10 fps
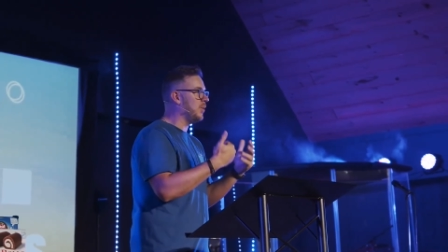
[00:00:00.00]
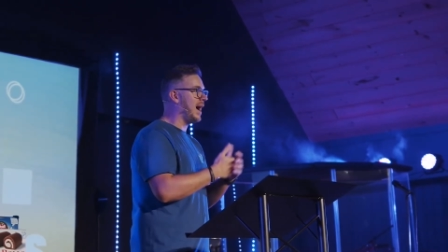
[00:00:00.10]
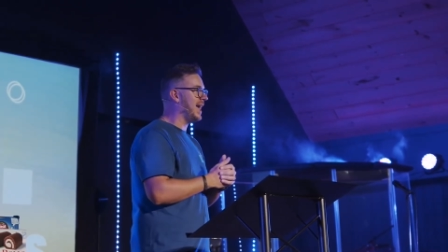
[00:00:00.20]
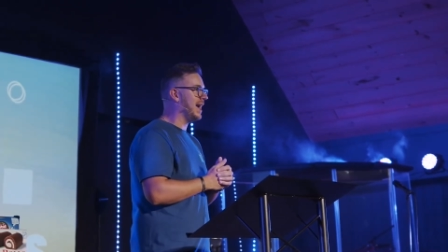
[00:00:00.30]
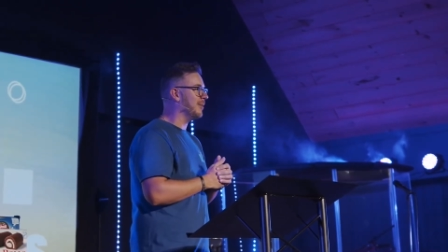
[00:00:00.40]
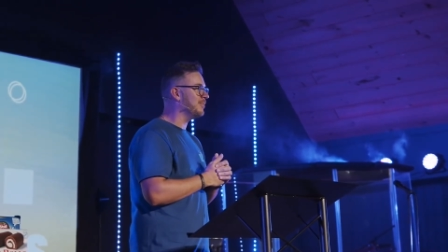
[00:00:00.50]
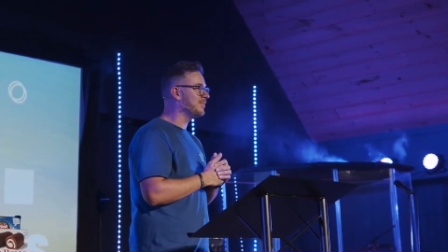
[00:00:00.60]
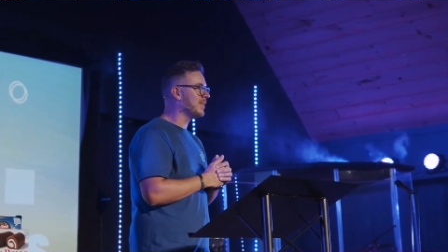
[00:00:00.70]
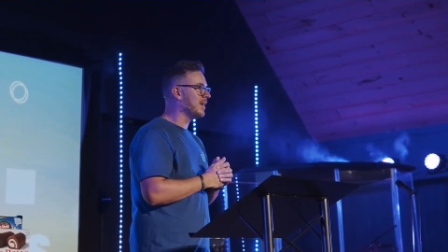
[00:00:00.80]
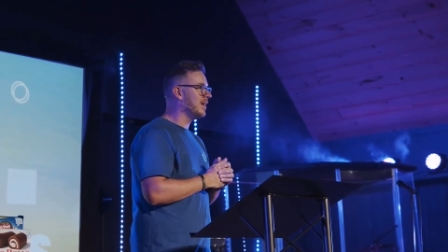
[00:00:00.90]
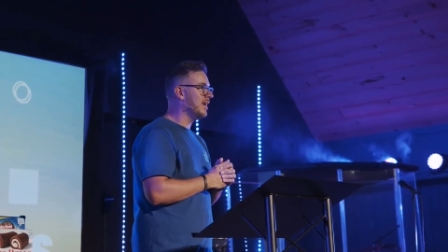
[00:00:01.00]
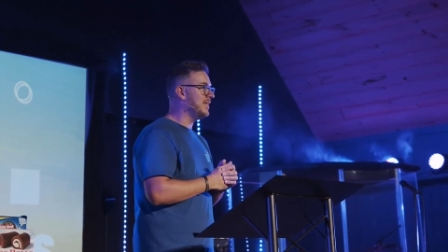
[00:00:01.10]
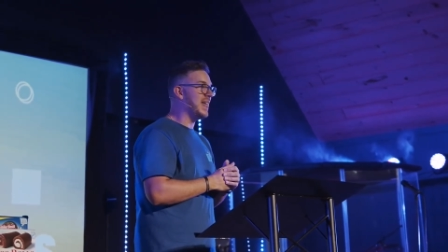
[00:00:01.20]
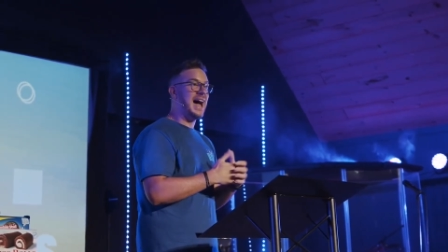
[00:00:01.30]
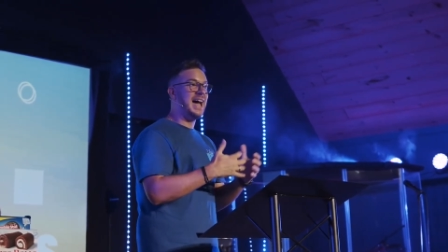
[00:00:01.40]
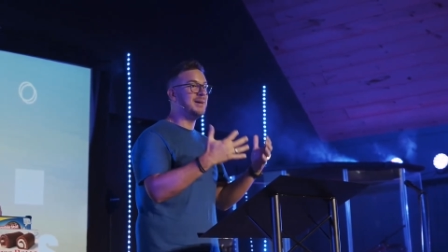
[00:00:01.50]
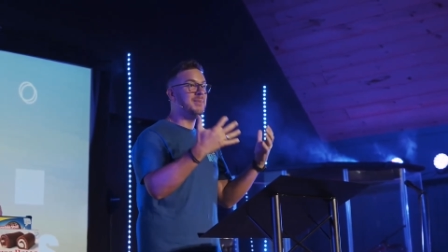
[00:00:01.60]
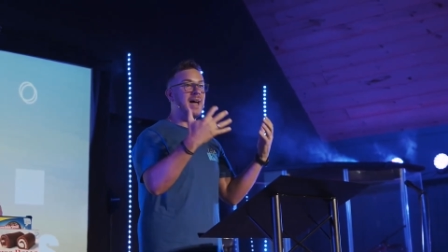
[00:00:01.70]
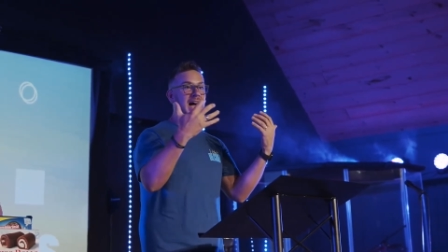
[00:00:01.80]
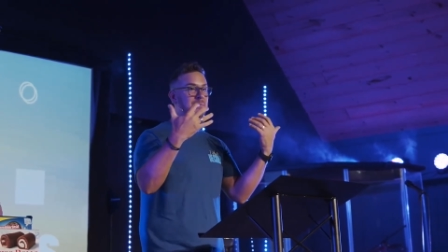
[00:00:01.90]
I am. That I am,
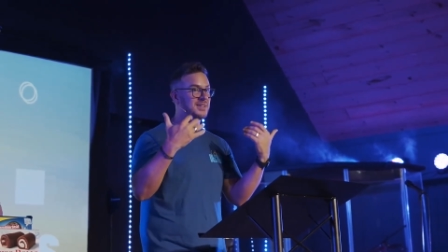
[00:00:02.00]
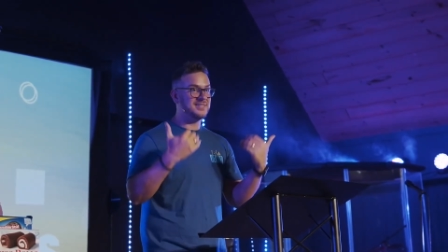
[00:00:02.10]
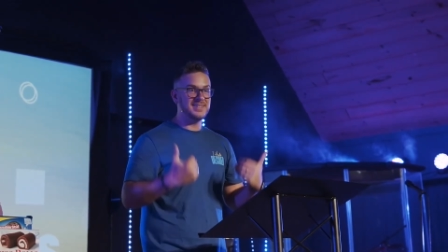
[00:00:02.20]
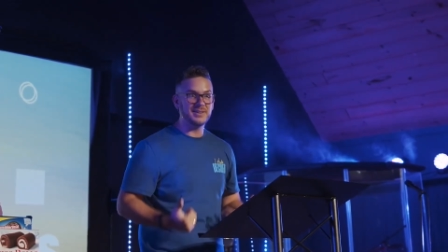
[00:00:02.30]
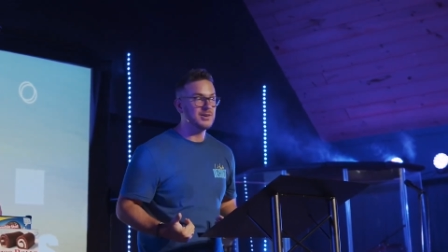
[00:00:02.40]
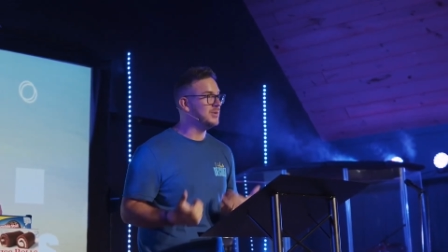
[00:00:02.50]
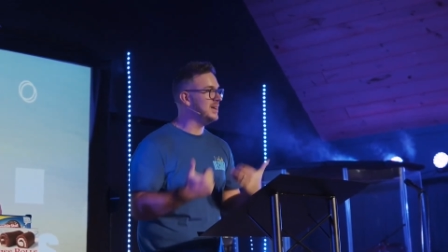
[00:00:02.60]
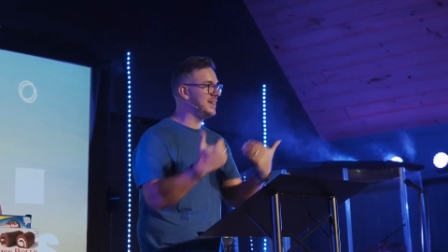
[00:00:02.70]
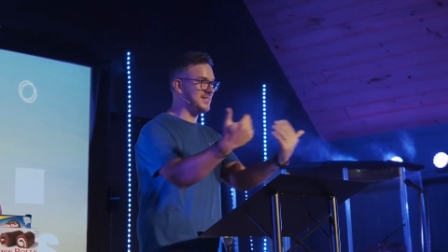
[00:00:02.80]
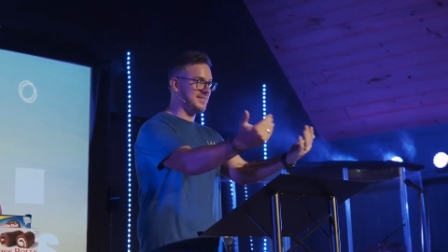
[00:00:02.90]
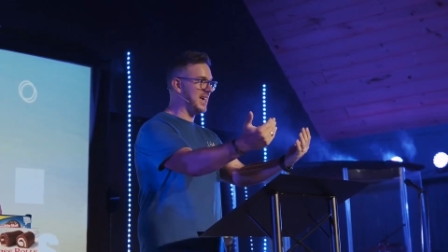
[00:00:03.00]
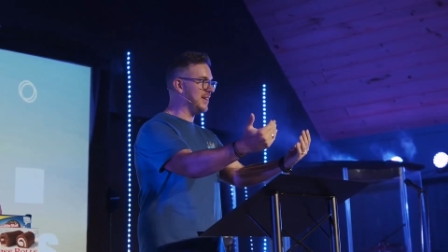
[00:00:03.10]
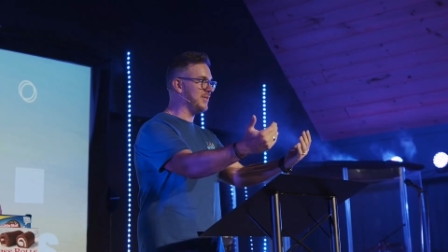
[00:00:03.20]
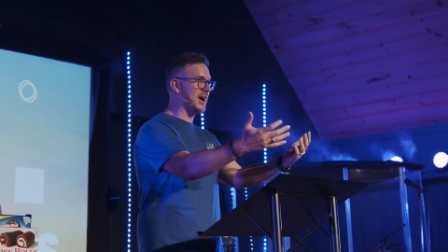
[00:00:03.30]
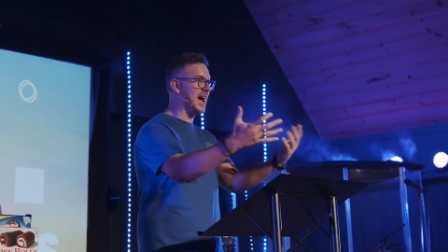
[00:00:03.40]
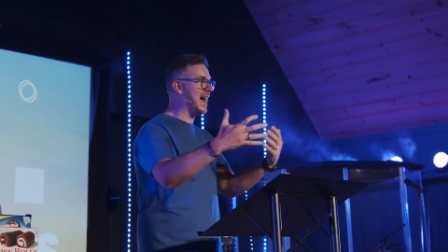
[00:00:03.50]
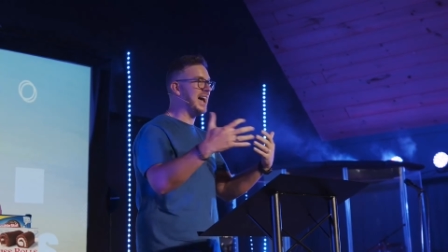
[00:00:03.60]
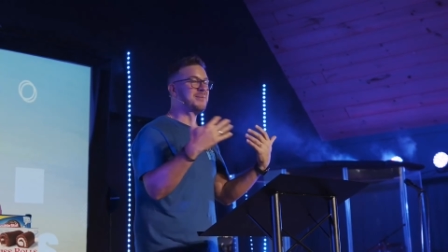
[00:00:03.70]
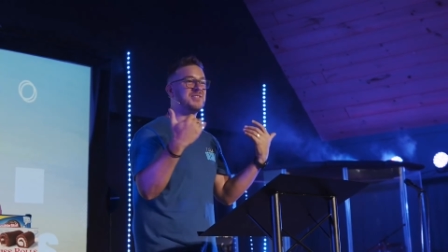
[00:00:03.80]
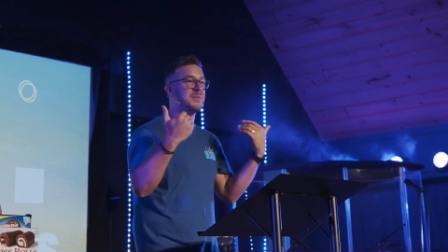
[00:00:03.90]
I'm a sinner who needs a Savior. I, I
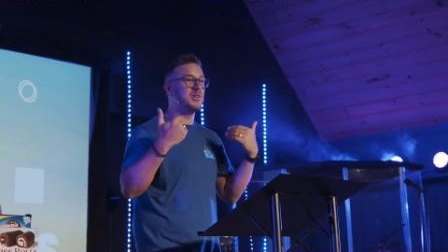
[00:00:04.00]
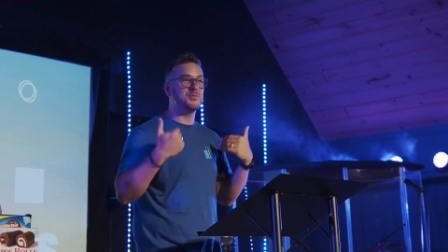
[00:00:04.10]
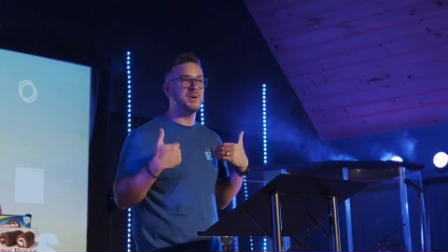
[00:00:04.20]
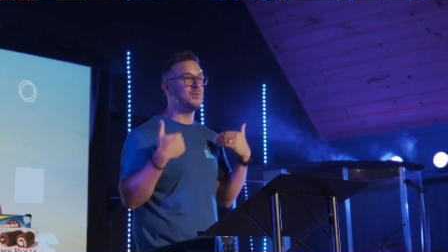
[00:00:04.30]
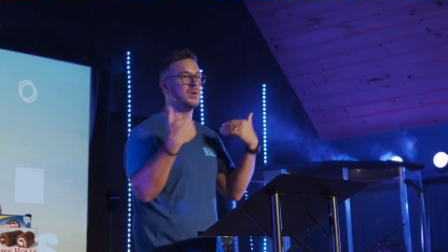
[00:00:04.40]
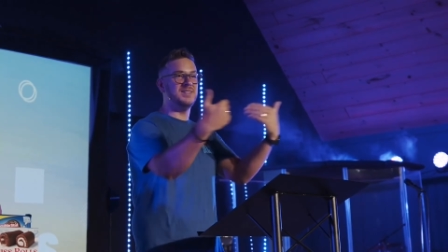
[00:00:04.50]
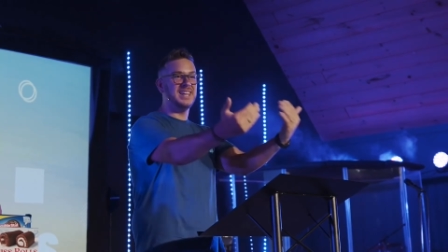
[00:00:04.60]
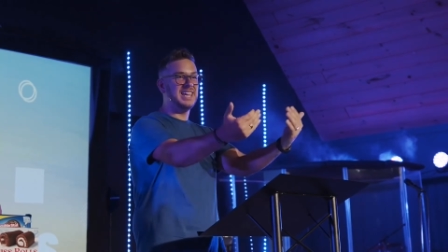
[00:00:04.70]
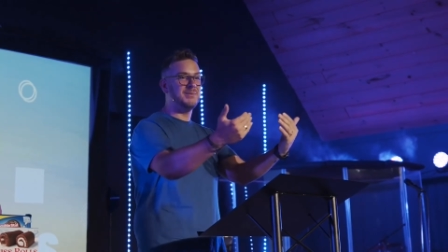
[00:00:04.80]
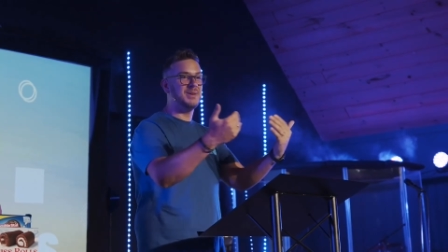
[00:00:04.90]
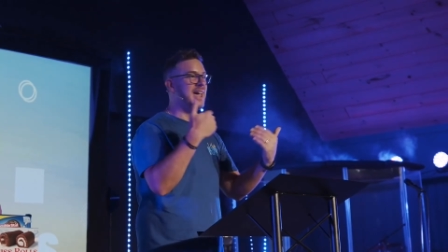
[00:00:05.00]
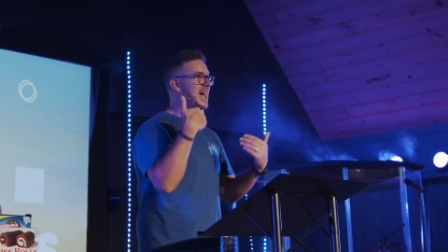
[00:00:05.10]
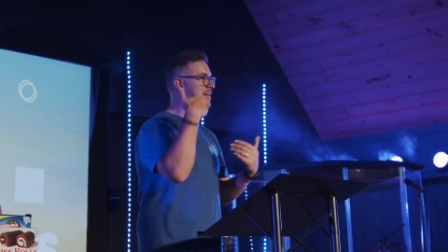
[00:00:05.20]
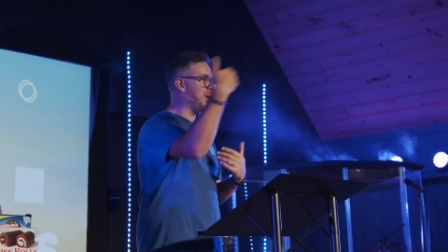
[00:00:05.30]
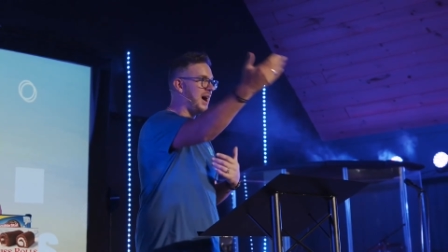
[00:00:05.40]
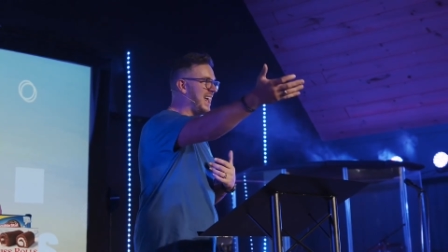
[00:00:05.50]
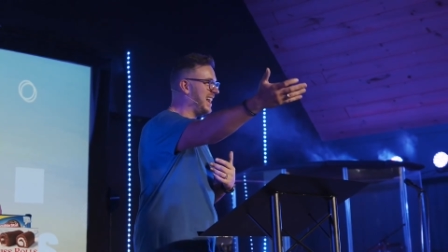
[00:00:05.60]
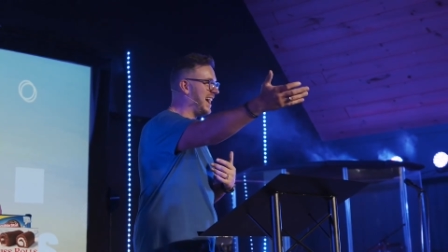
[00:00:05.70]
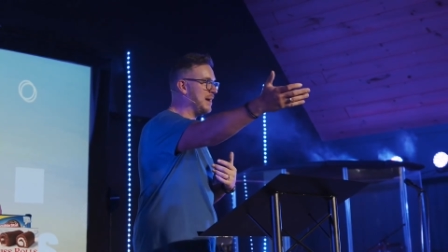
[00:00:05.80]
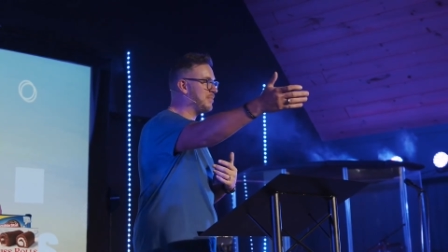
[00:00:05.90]
am someone who's been redeemed and bought at a
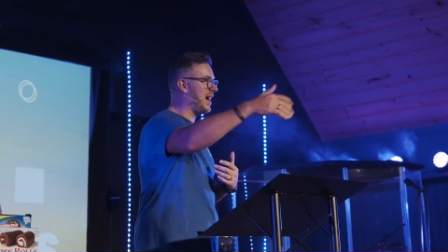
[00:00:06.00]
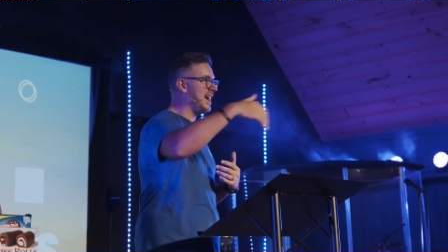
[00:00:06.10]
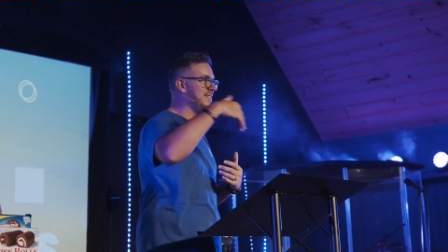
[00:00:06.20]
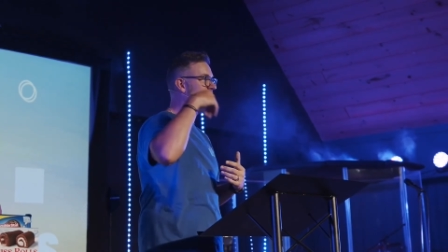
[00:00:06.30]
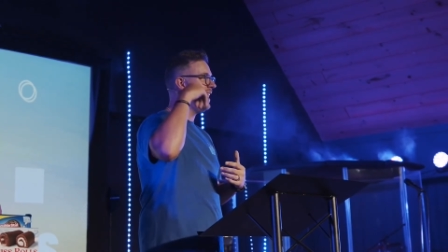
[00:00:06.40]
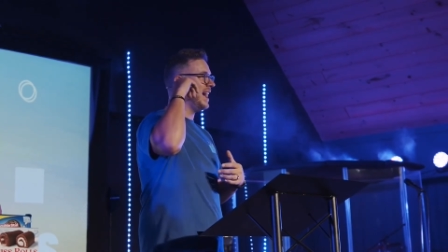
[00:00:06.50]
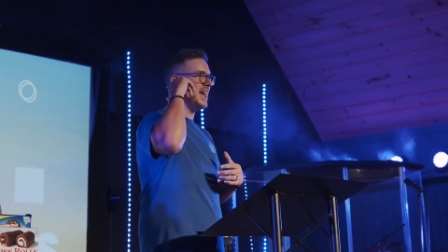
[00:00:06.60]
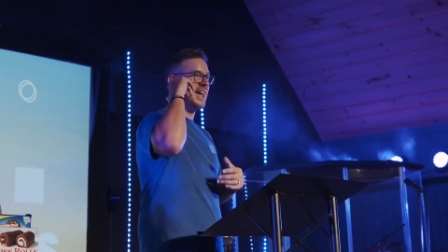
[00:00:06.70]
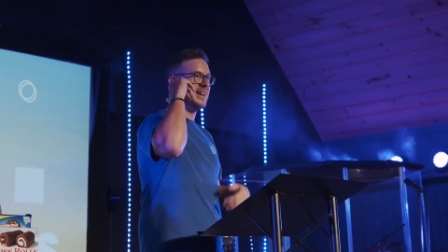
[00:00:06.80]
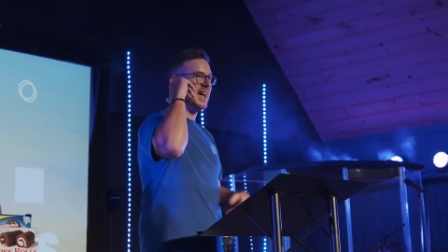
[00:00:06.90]
high price, and, and